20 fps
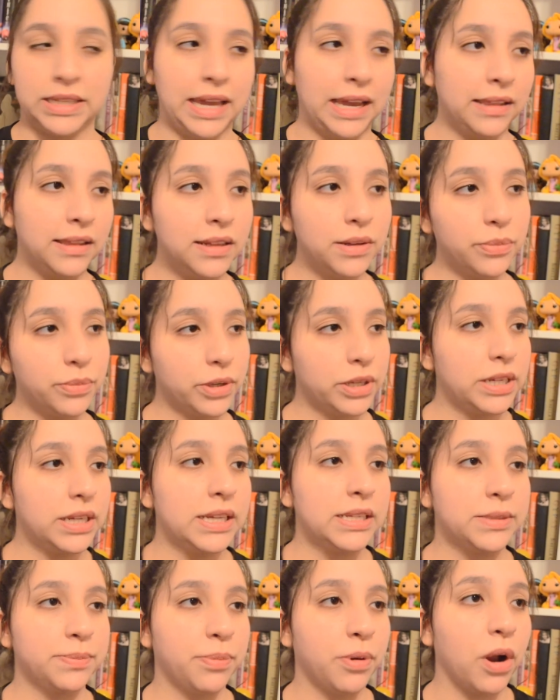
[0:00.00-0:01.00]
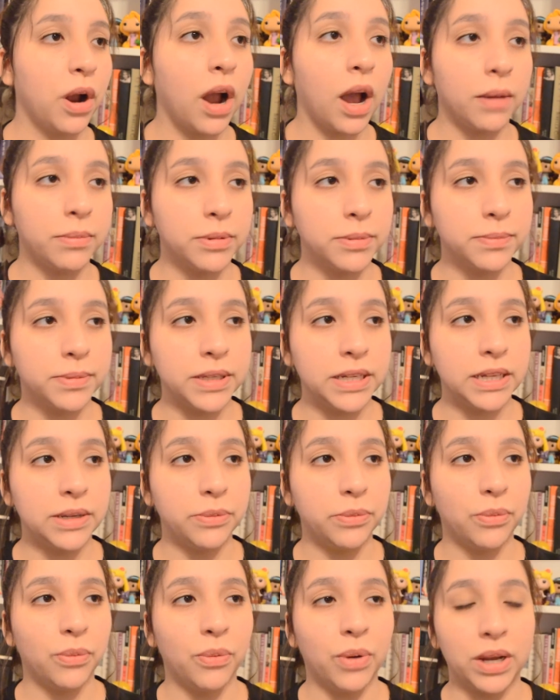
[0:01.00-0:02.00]
Natalie Wood is probably
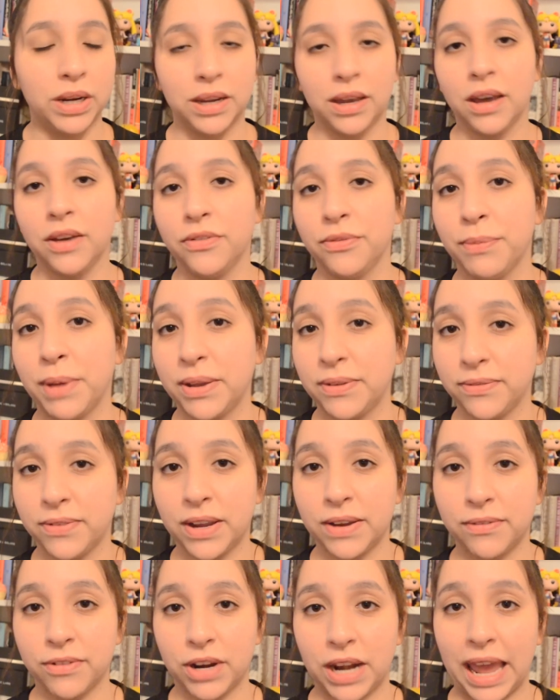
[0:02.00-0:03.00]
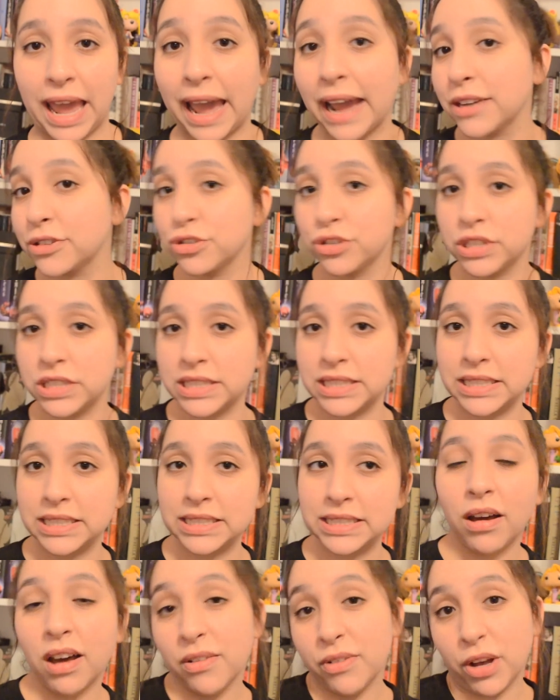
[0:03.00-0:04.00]
one of my favorite
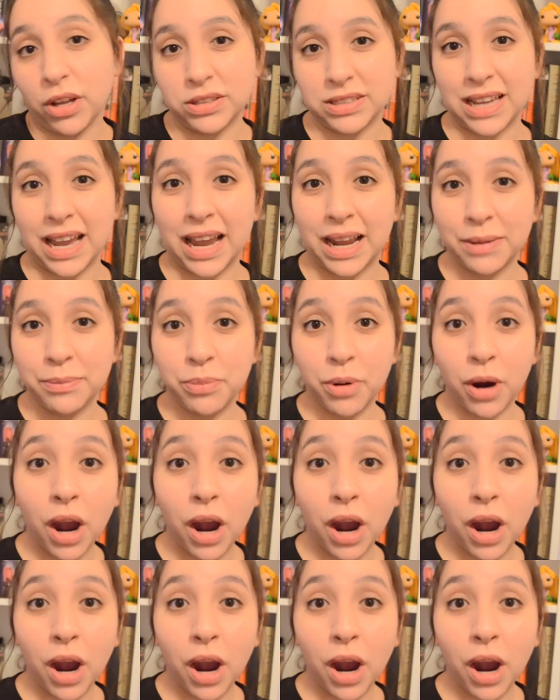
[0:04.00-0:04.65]
actresses of all time.